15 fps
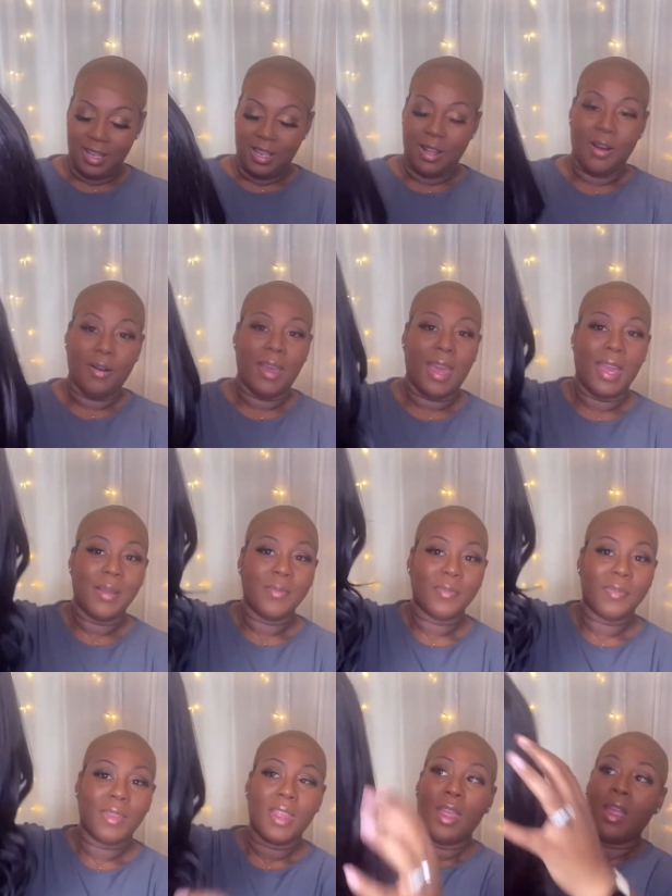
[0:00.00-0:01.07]
Okay.
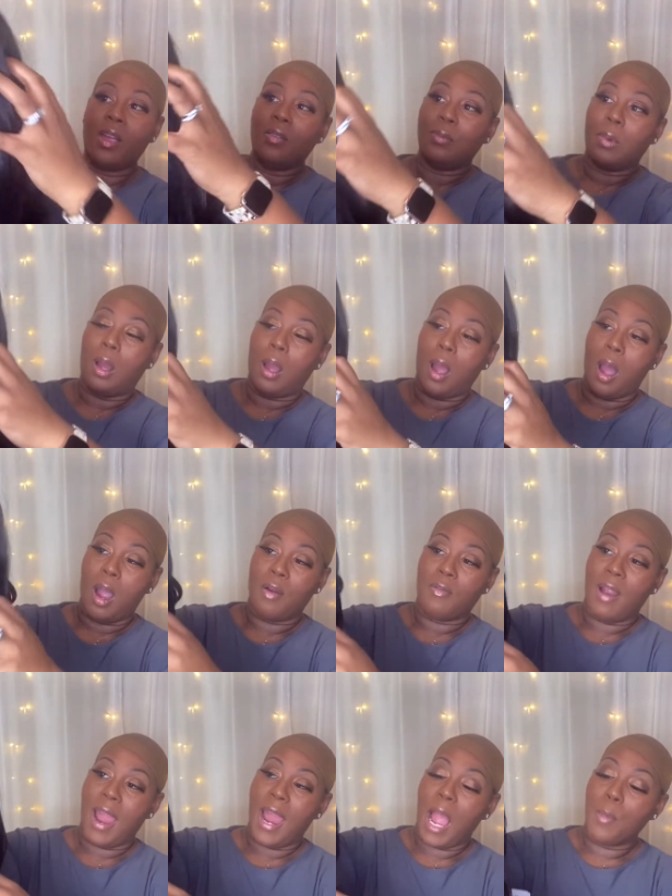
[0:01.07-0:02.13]
All
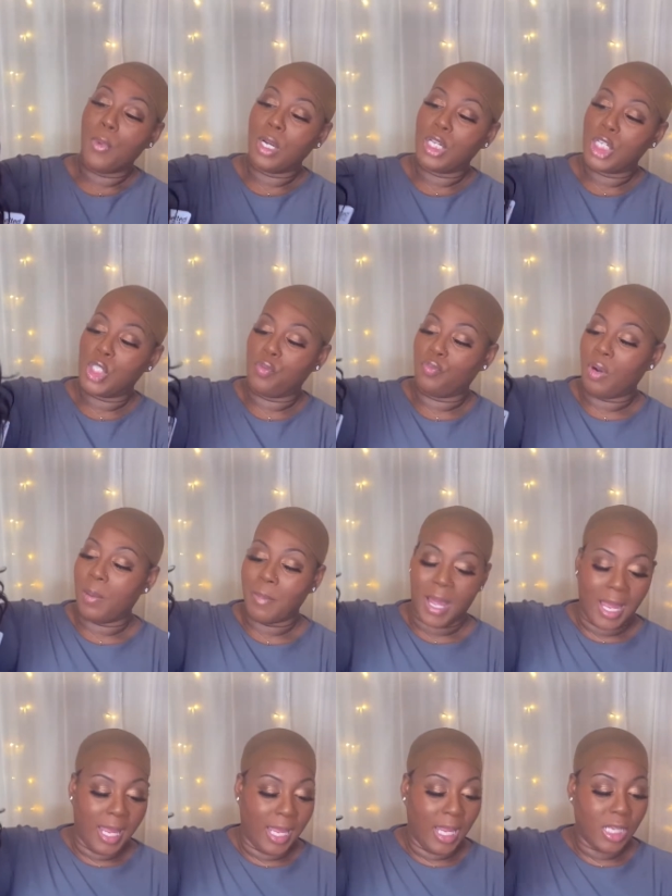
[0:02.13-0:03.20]
right, I'm going to just run
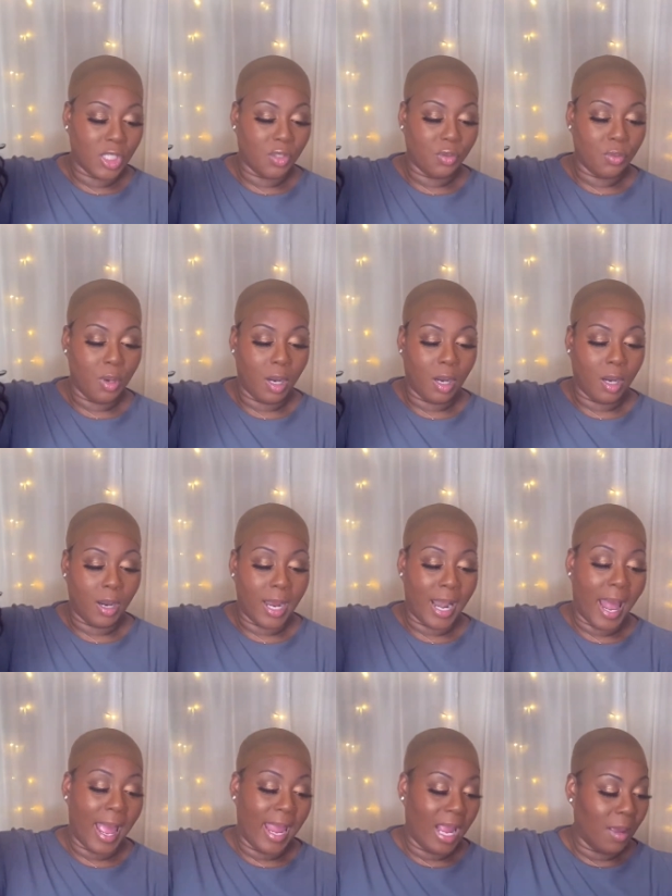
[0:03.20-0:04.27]
my hands through her, and
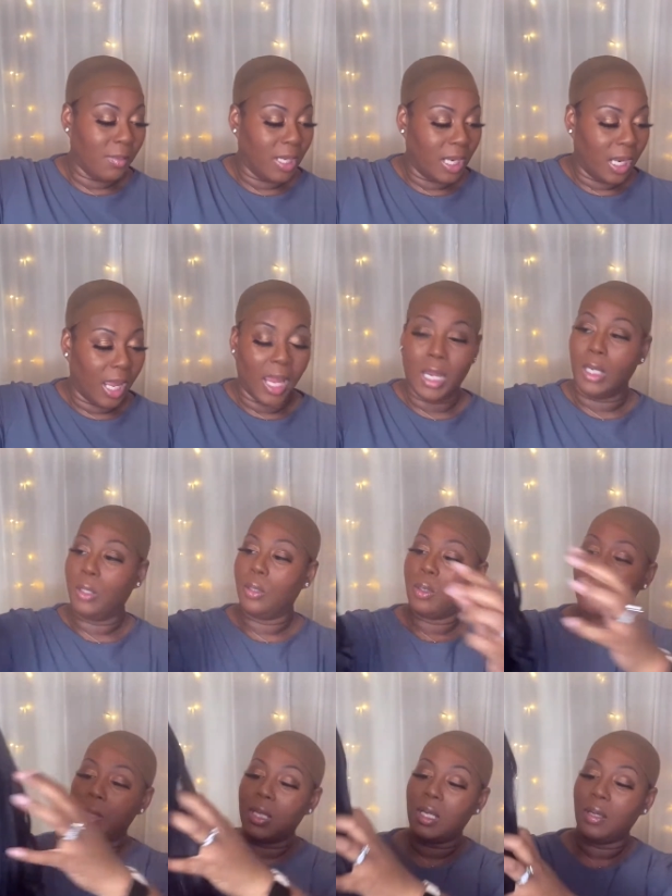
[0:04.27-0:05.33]
I am getting a
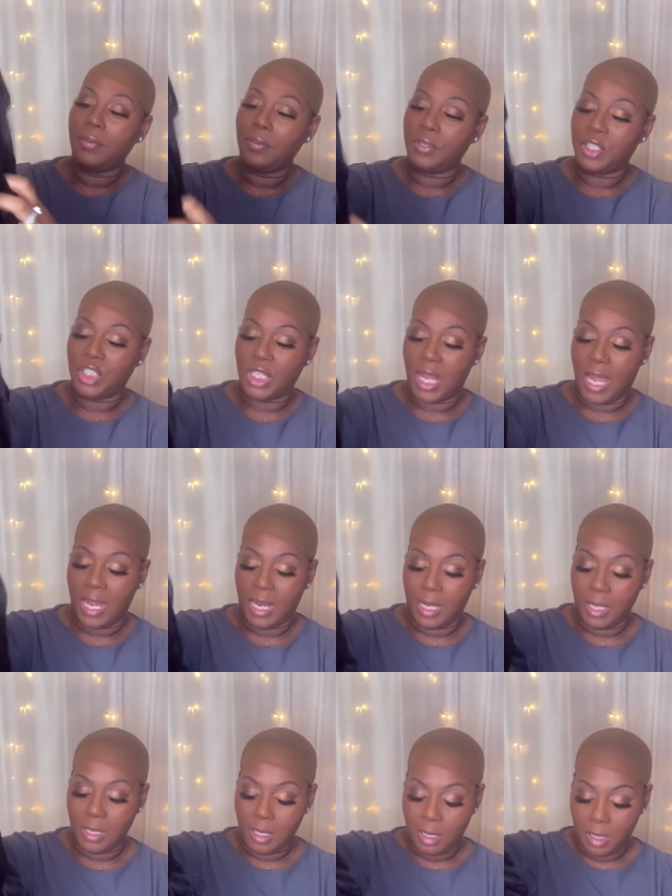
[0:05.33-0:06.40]
little bit of
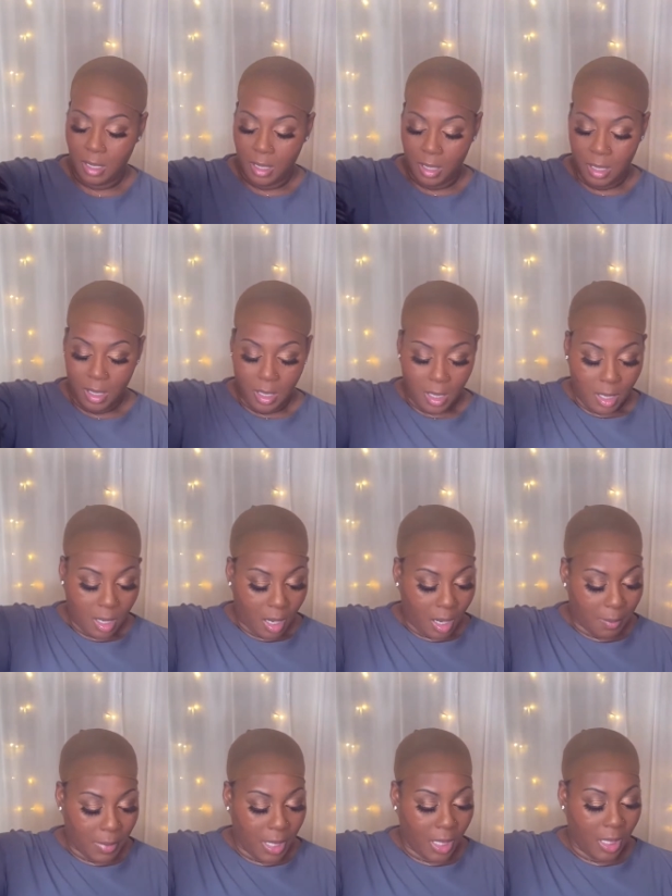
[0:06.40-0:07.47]
shedding.
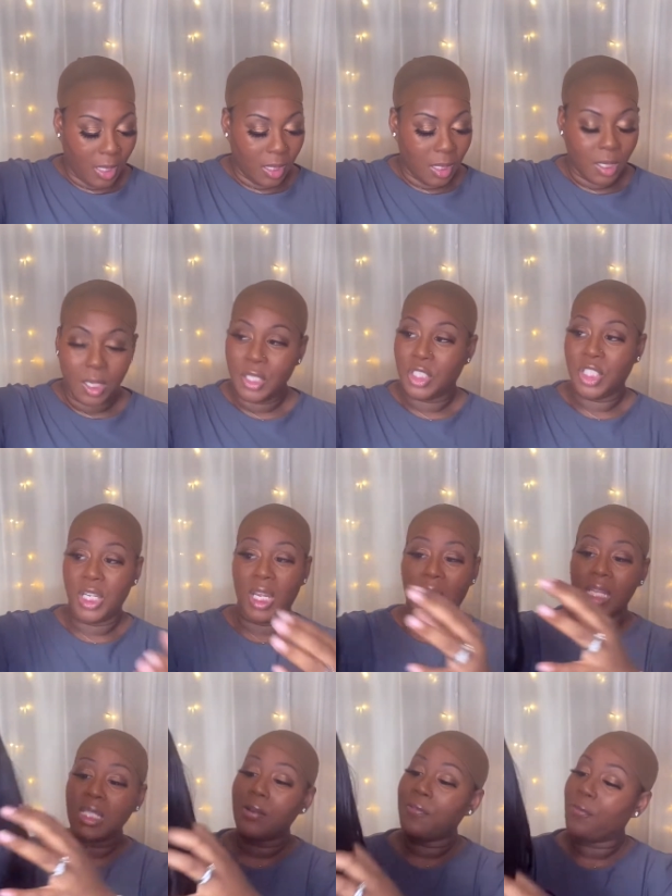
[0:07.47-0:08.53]
I mean,
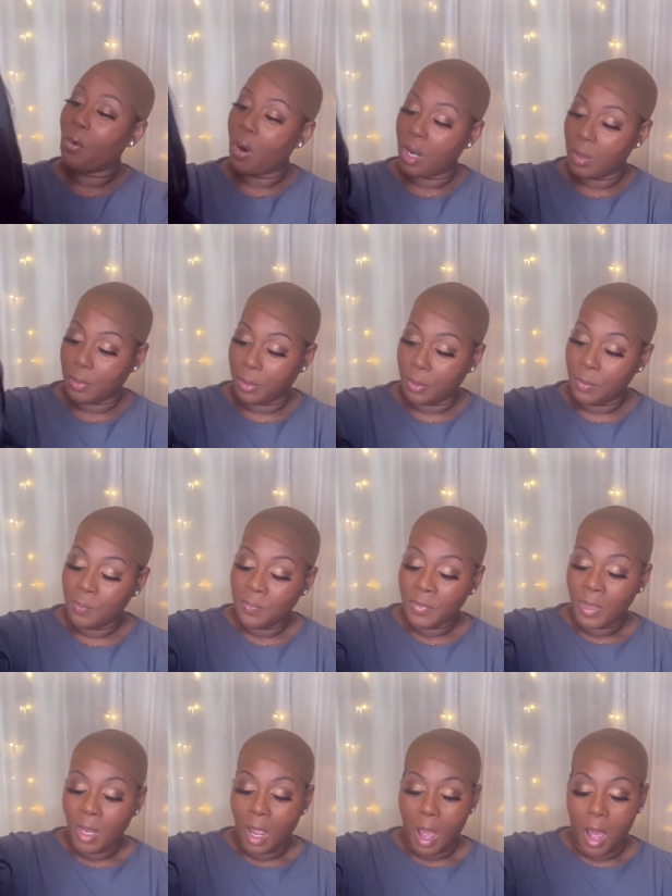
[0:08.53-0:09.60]
she is affordable.
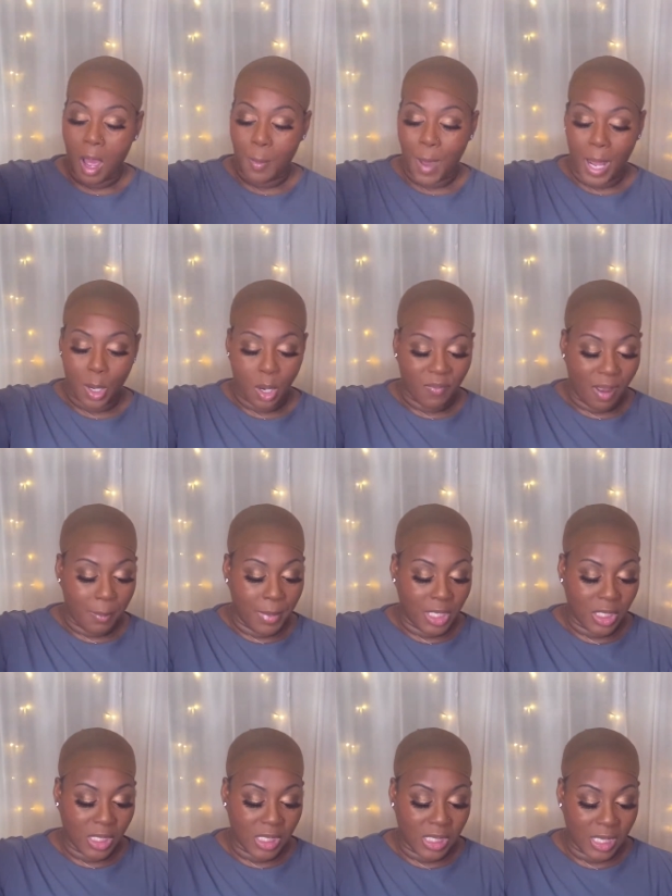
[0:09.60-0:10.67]
Um, I don't know if I
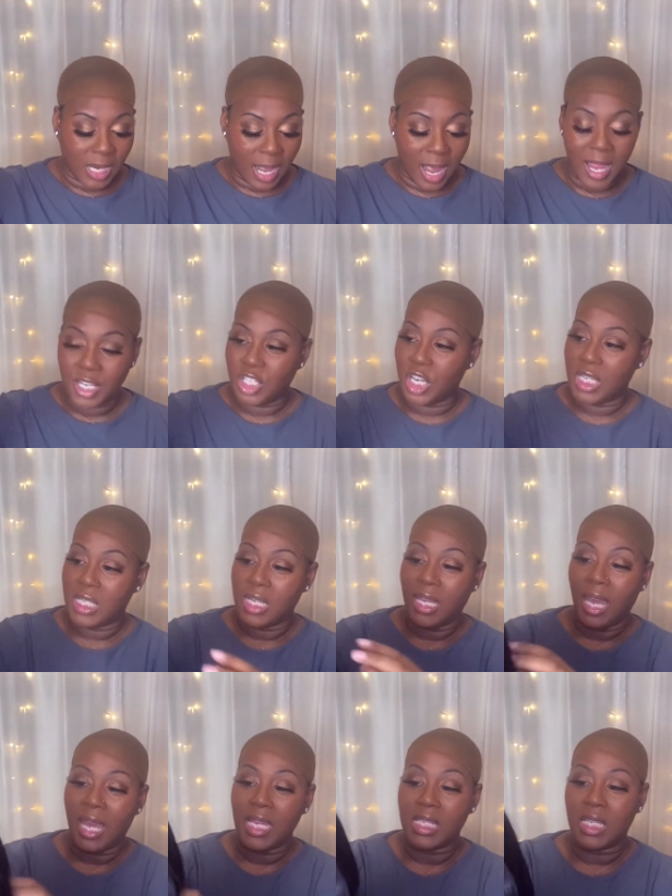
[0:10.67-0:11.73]
mentioned this or not, just in
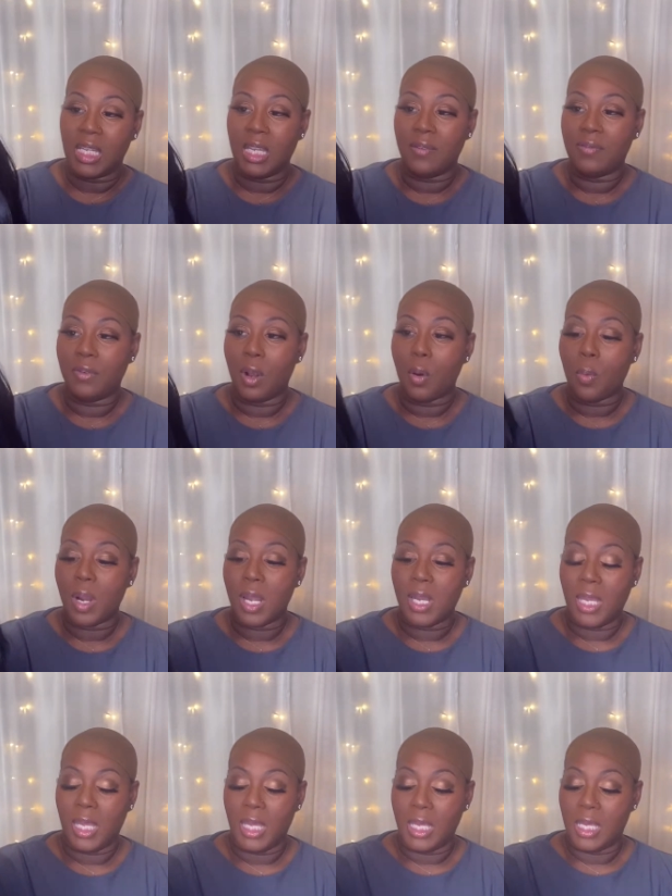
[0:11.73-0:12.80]
case if no one
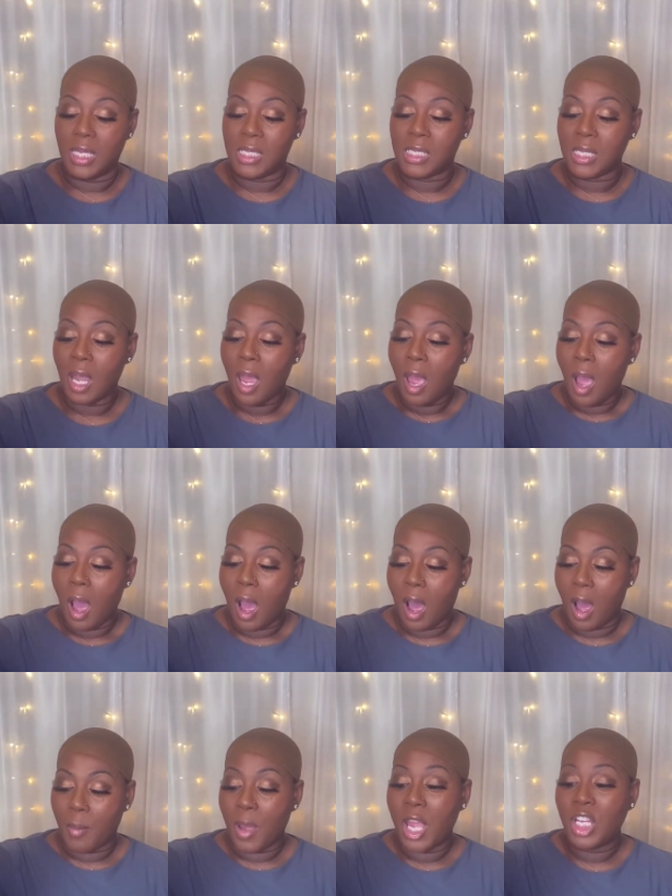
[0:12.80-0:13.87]
is,
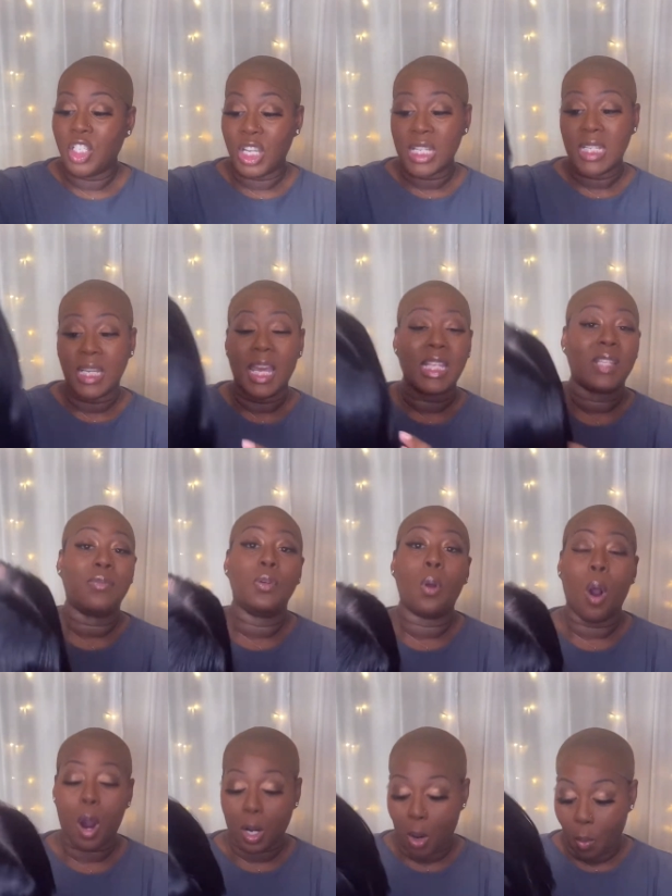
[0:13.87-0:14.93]
um, just in case if you
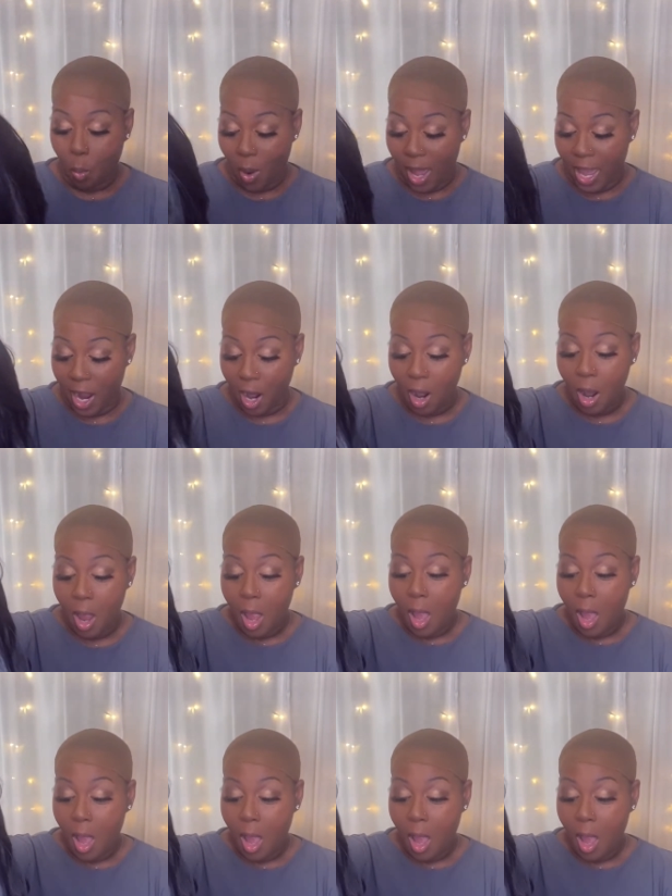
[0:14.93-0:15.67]
aren't aware,